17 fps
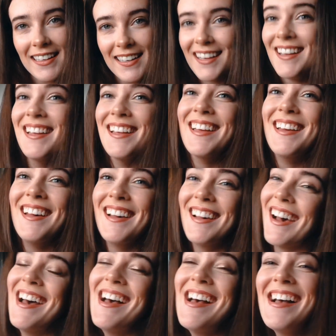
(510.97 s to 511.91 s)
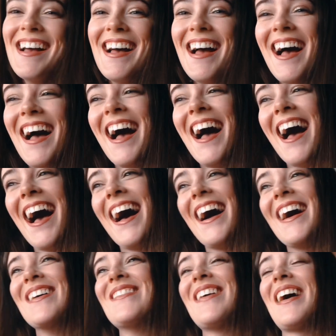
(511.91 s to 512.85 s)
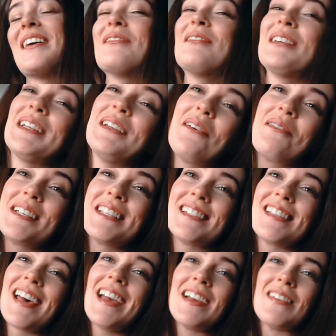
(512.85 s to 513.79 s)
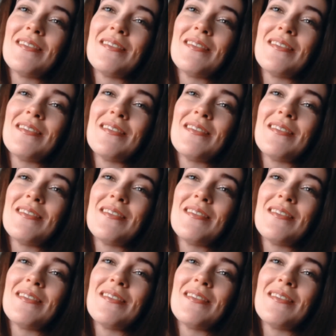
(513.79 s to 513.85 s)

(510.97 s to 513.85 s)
I don't really know what to say.